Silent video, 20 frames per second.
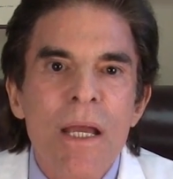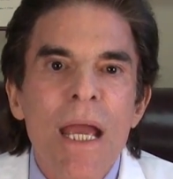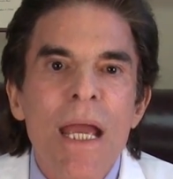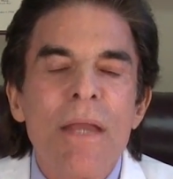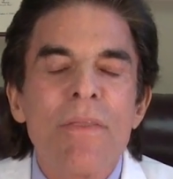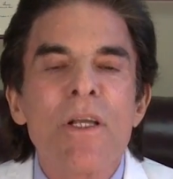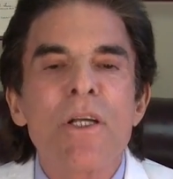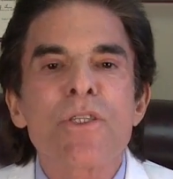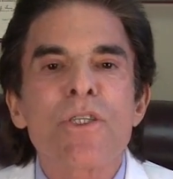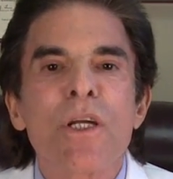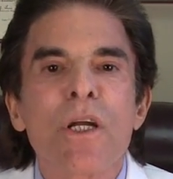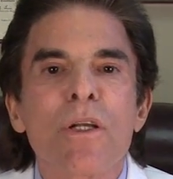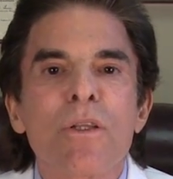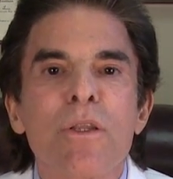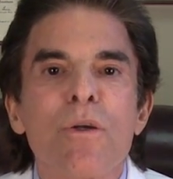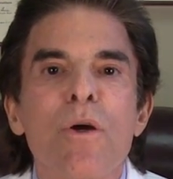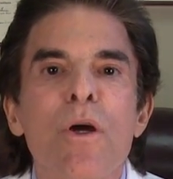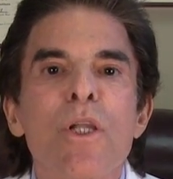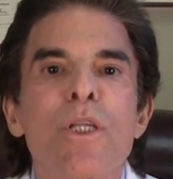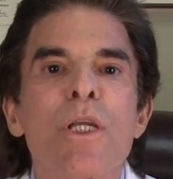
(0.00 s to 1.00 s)
And this
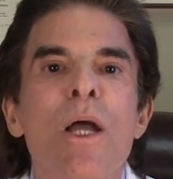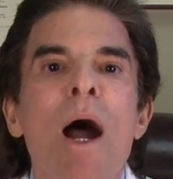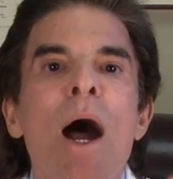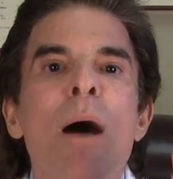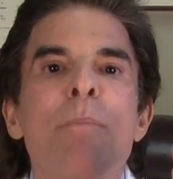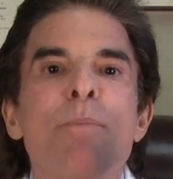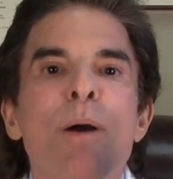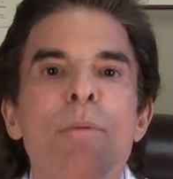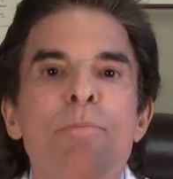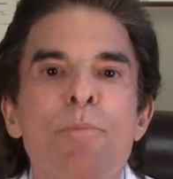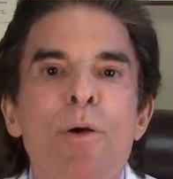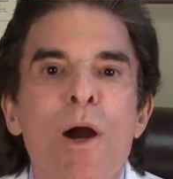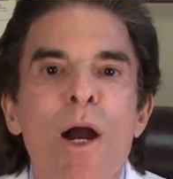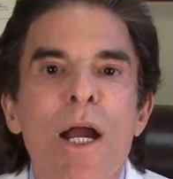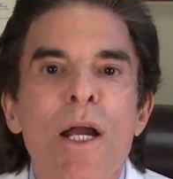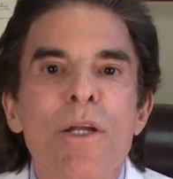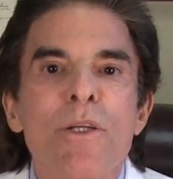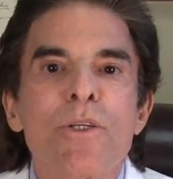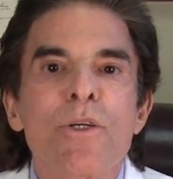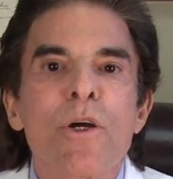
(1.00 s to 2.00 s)
includes
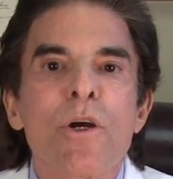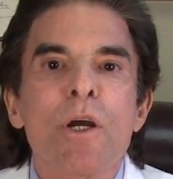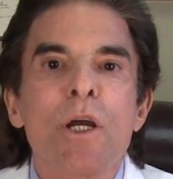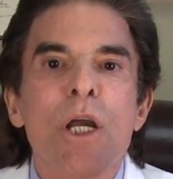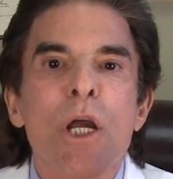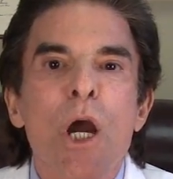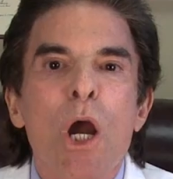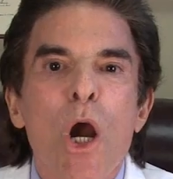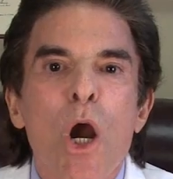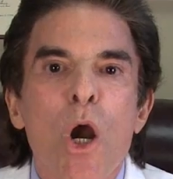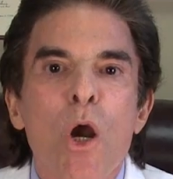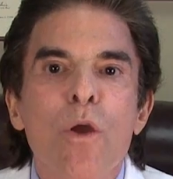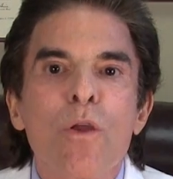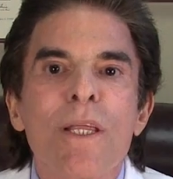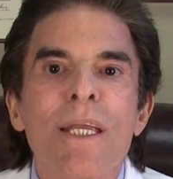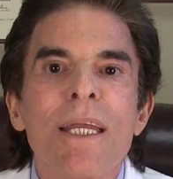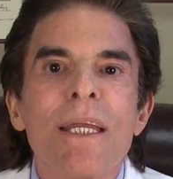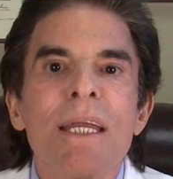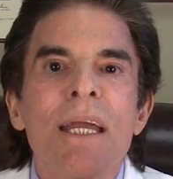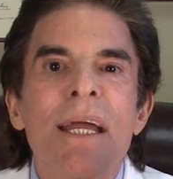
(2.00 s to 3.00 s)
proprietary
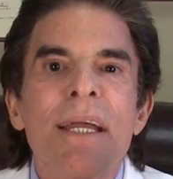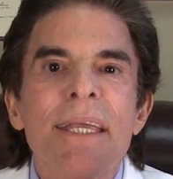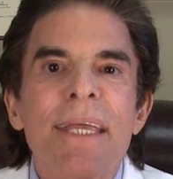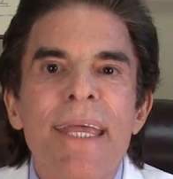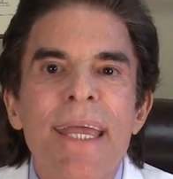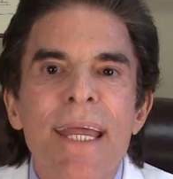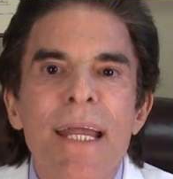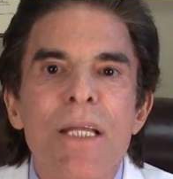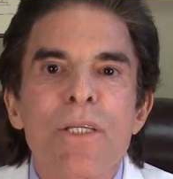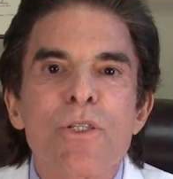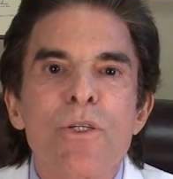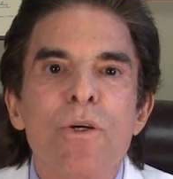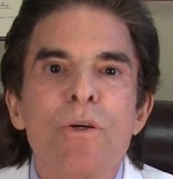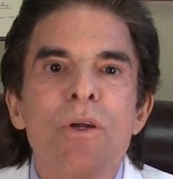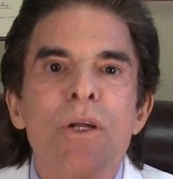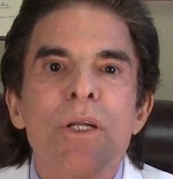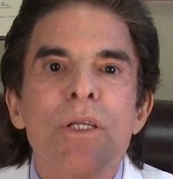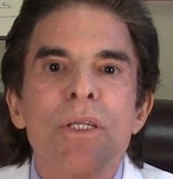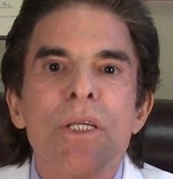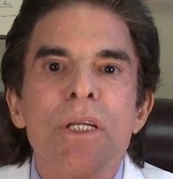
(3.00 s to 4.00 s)
early cancer
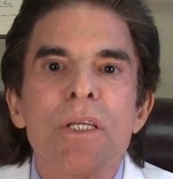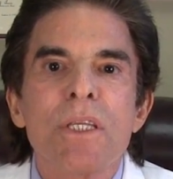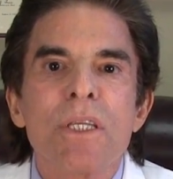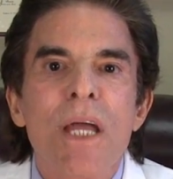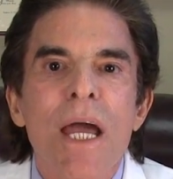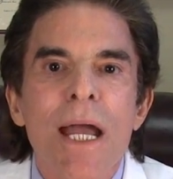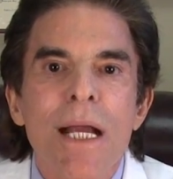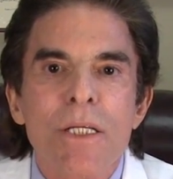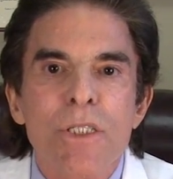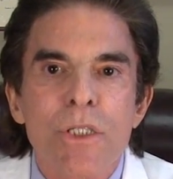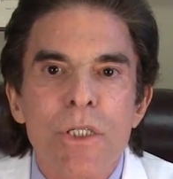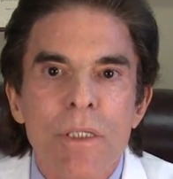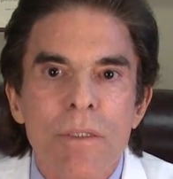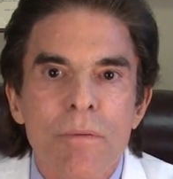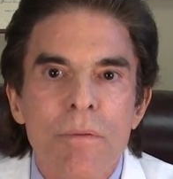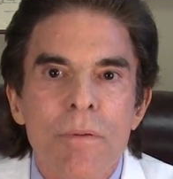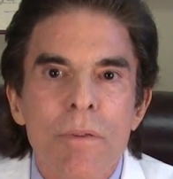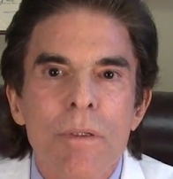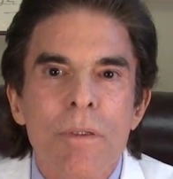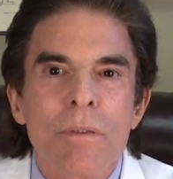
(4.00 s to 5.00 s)
detection.
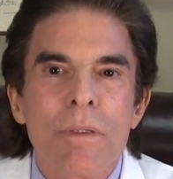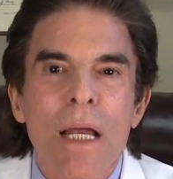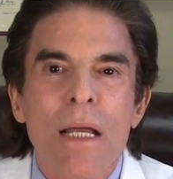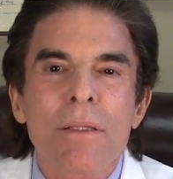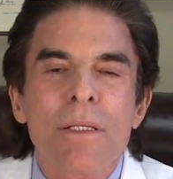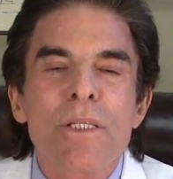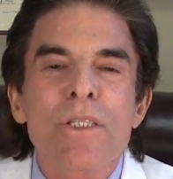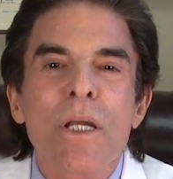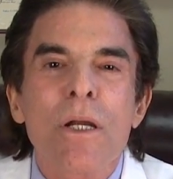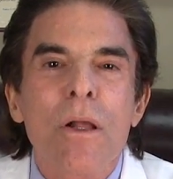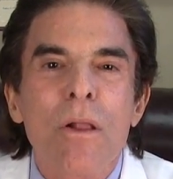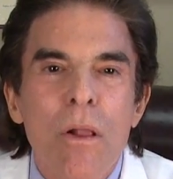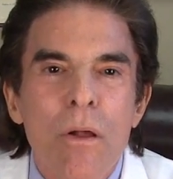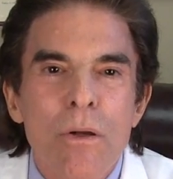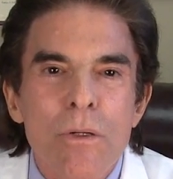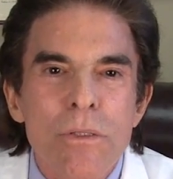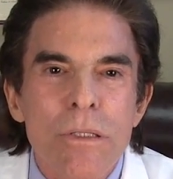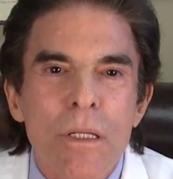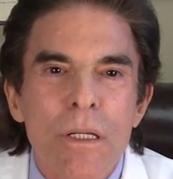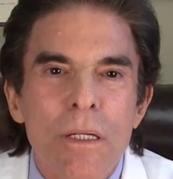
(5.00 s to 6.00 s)
Now listen
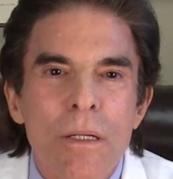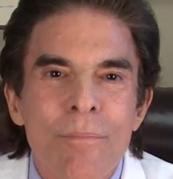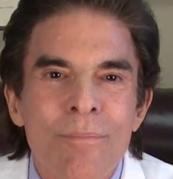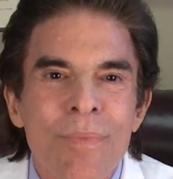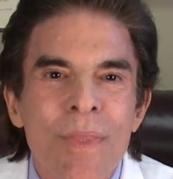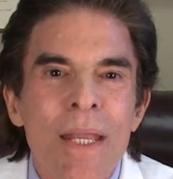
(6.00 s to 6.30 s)
closely.